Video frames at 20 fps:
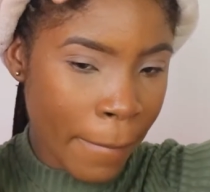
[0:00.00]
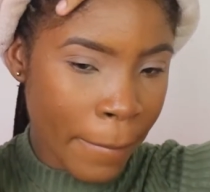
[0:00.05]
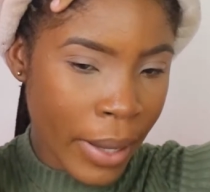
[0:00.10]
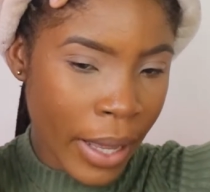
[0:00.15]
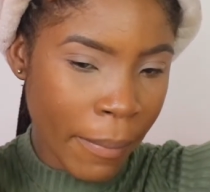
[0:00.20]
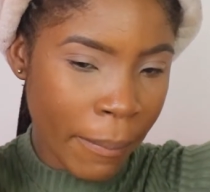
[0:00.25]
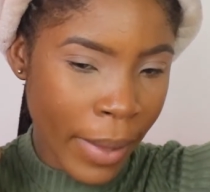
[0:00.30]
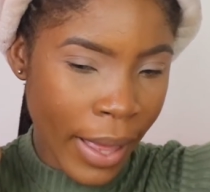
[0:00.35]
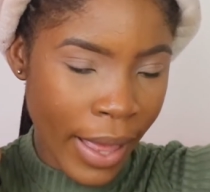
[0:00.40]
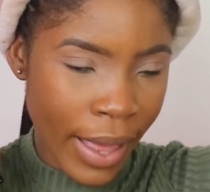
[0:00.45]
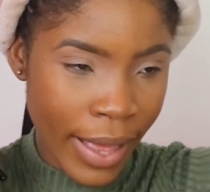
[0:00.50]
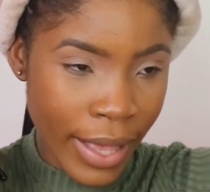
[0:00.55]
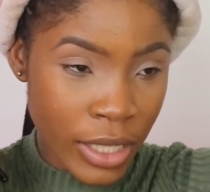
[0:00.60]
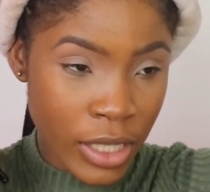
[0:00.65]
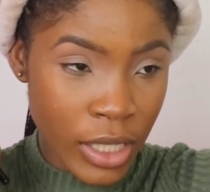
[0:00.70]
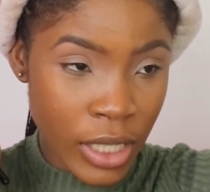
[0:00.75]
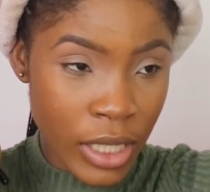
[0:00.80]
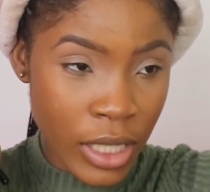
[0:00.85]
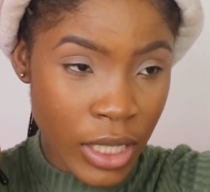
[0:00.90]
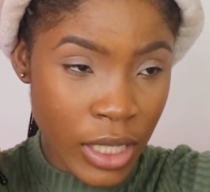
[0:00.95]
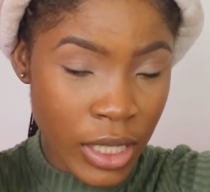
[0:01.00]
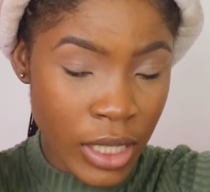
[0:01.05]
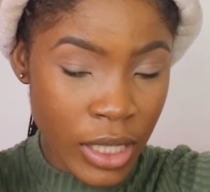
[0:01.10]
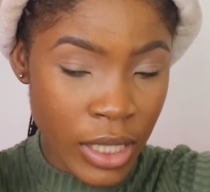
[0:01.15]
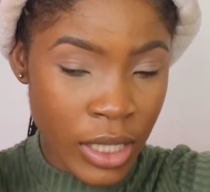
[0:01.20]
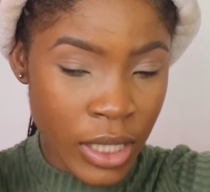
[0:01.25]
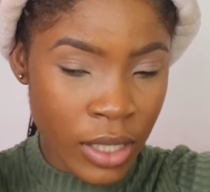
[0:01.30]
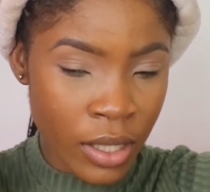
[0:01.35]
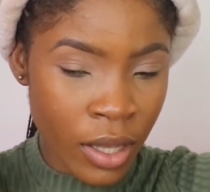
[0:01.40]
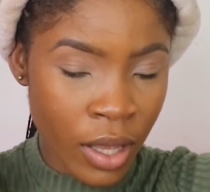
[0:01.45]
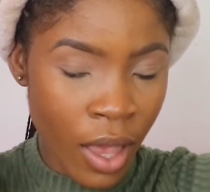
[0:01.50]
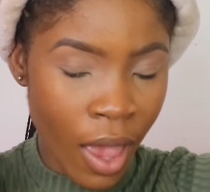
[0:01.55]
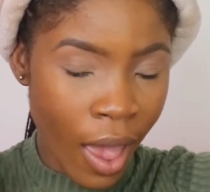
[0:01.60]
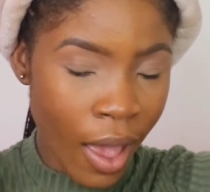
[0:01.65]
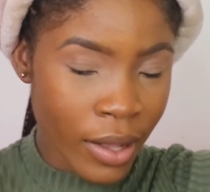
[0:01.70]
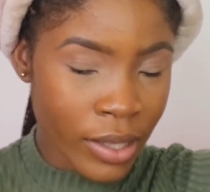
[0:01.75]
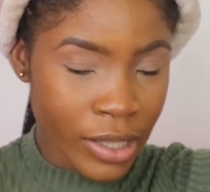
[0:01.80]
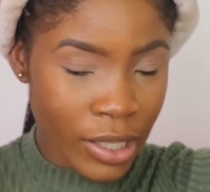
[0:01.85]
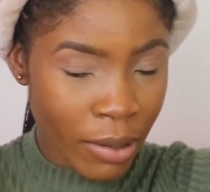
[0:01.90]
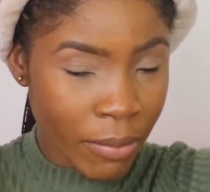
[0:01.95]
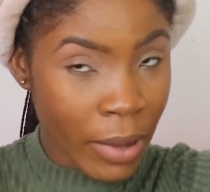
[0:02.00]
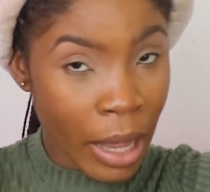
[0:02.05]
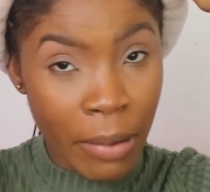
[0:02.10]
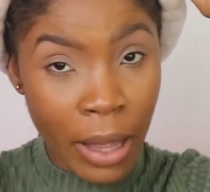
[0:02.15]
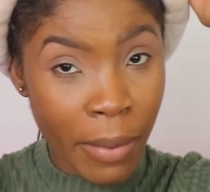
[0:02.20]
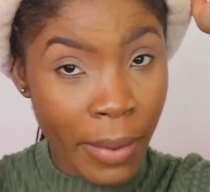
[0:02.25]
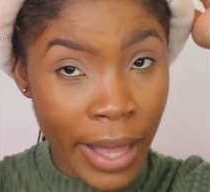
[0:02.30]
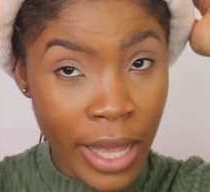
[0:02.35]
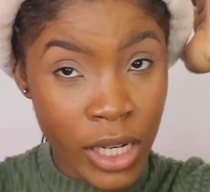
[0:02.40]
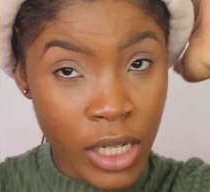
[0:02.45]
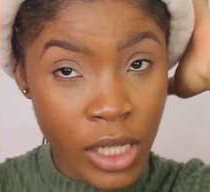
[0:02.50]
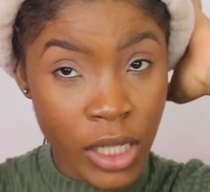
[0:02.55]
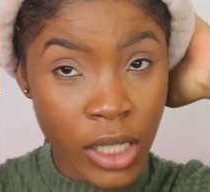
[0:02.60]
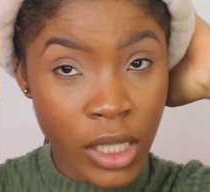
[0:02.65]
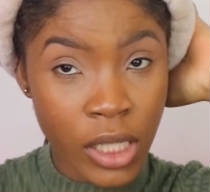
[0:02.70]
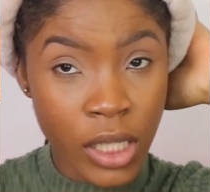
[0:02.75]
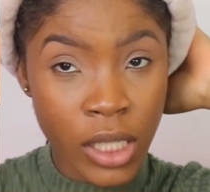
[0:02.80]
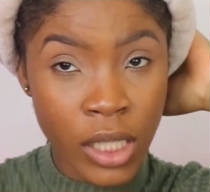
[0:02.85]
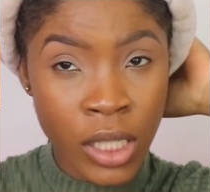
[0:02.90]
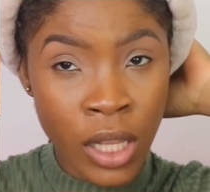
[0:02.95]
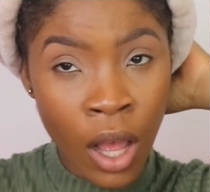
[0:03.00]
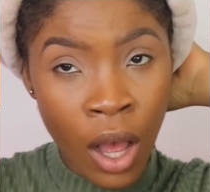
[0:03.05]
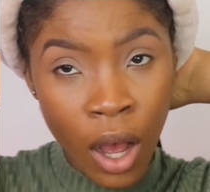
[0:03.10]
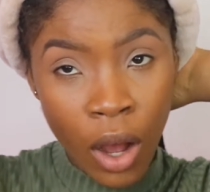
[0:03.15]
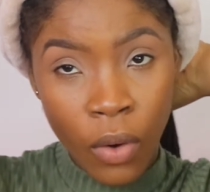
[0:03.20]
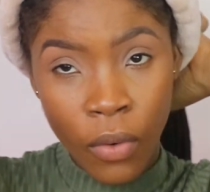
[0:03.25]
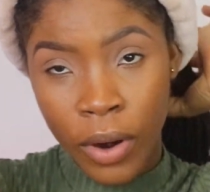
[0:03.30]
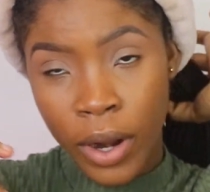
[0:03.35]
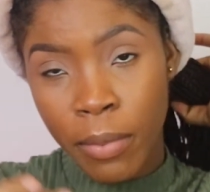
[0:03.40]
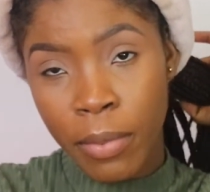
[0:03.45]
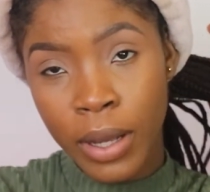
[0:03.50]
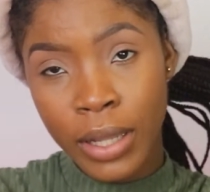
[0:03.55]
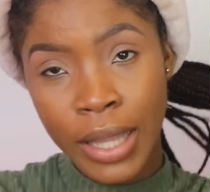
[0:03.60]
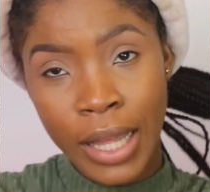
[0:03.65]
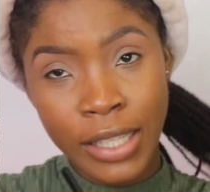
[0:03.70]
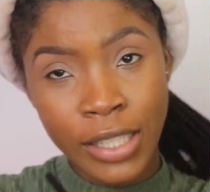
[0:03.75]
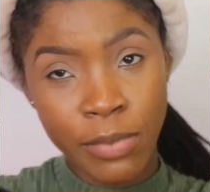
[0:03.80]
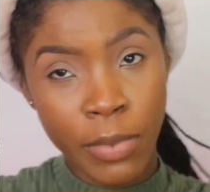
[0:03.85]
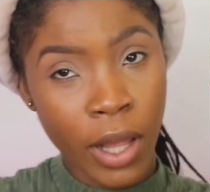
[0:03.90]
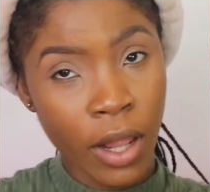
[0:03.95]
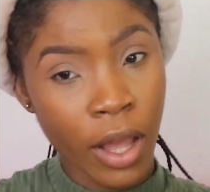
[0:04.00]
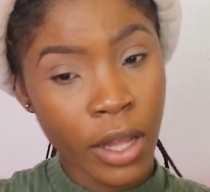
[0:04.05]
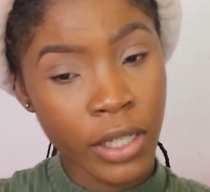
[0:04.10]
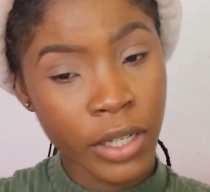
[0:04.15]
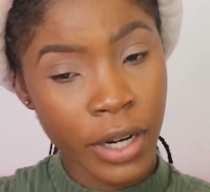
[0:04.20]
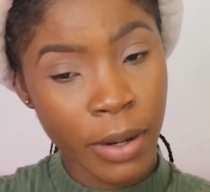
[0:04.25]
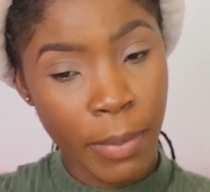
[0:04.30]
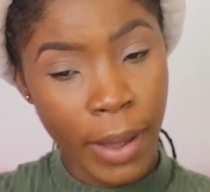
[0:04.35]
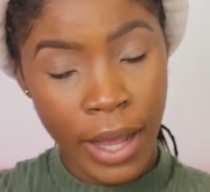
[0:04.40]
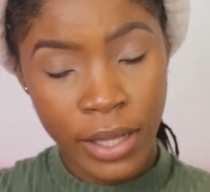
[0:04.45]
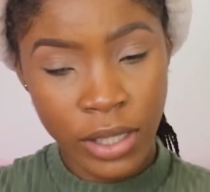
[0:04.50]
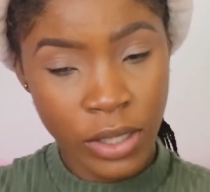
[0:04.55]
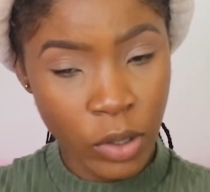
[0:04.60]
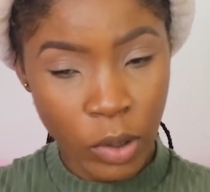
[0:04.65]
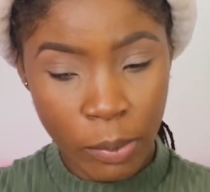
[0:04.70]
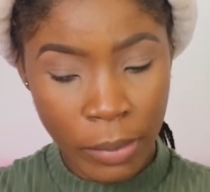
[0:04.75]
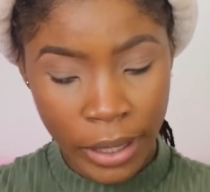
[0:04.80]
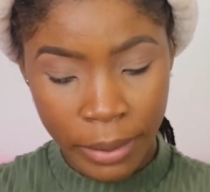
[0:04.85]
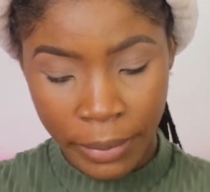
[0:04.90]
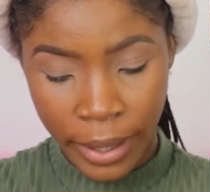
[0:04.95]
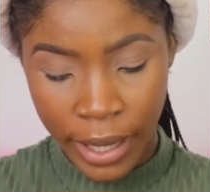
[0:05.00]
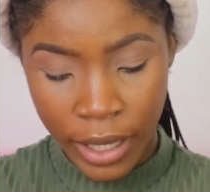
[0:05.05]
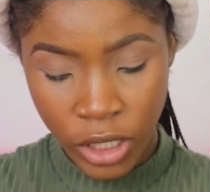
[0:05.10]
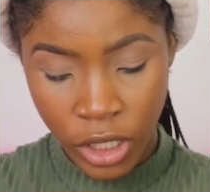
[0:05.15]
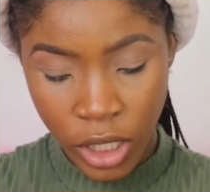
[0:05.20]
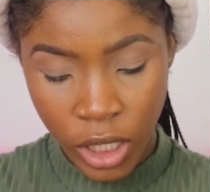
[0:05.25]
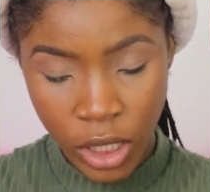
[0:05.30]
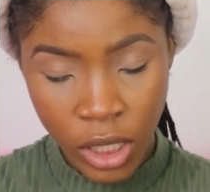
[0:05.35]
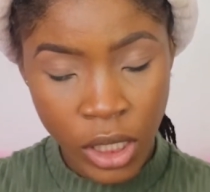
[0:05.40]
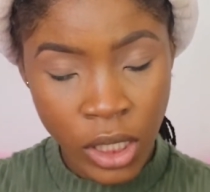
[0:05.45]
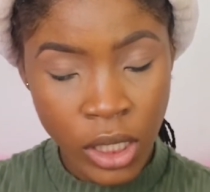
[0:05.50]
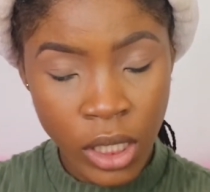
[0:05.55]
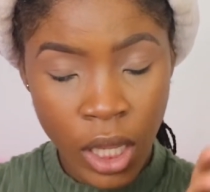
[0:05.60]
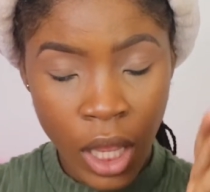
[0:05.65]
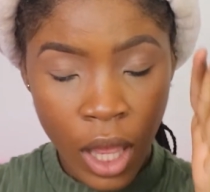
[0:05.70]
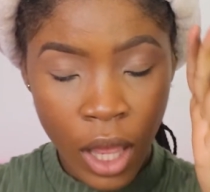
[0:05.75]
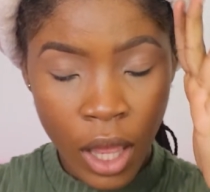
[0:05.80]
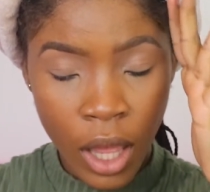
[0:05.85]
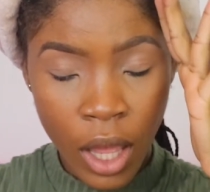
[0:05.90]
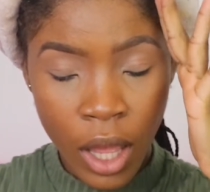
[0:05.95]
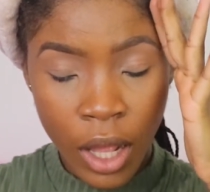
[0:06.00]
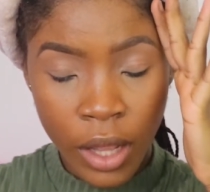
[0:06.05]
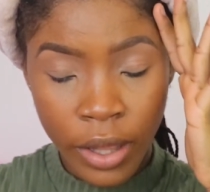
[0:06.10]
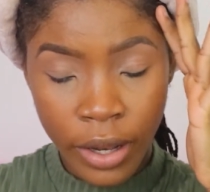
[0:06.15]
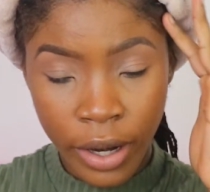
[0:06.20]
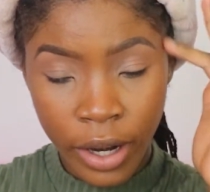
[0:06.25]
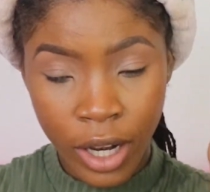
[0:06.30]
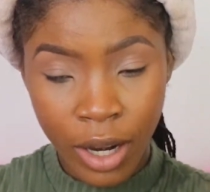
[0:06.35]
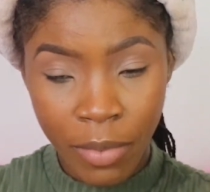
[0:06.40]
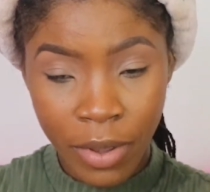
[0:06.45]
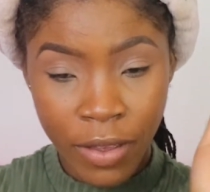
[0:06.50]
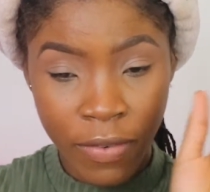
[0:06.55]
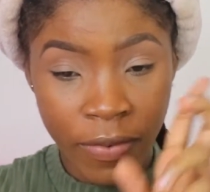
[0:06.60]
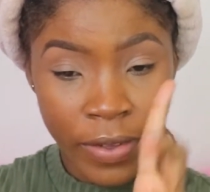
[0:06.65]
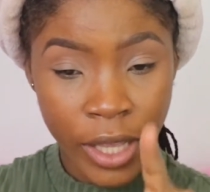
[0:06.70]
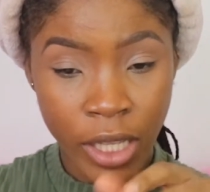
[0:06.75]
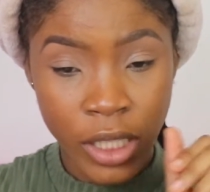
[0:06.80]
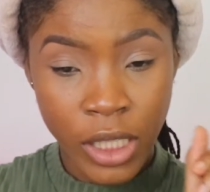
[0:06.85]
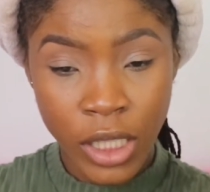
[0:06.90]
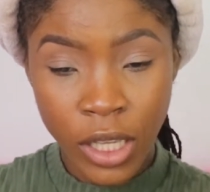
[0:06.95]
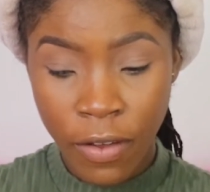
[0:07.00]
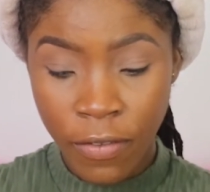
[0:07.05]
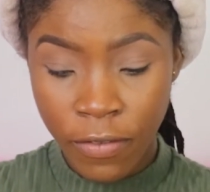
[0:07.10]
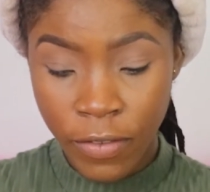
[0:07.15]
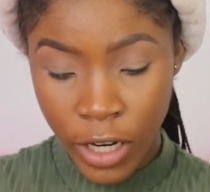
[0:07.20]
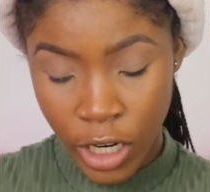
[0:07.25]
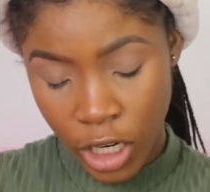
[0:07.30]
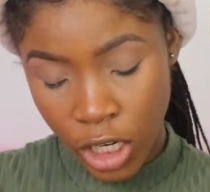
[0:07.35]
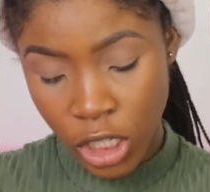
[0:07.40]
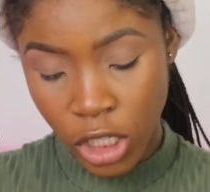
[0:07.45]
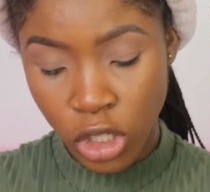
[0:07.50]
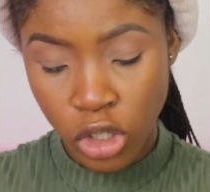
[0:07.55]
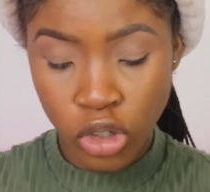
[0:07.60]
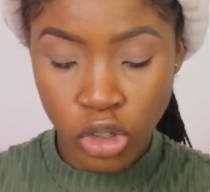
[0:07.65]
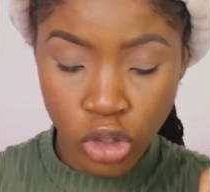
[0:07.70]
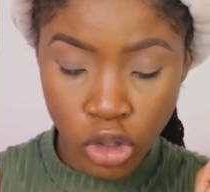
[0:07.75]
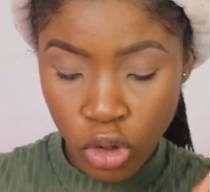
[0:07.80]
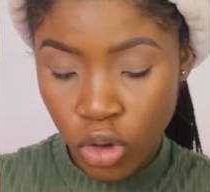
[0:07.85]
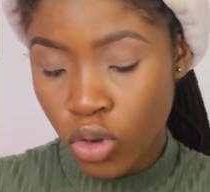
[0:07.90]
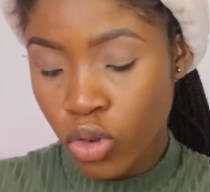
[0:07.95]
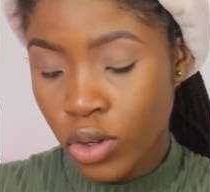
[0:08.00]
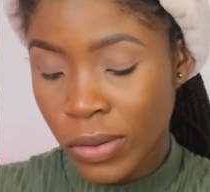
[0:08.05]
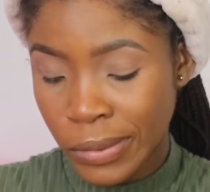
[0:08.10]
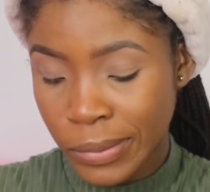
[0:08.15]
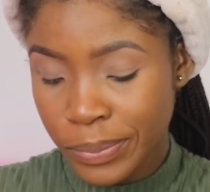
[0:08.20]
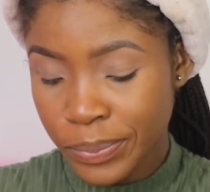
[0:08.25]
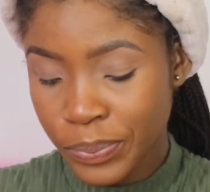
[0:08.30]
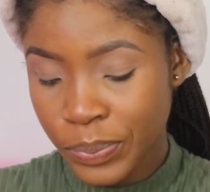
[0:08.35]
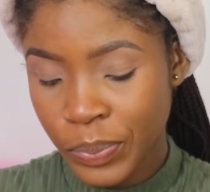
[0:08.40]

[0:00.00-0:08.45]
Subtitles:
mind my edges. Don't mind my edges. Worry about that smell under your mask. Don't mind my edges. They're gonna be fixed very soon.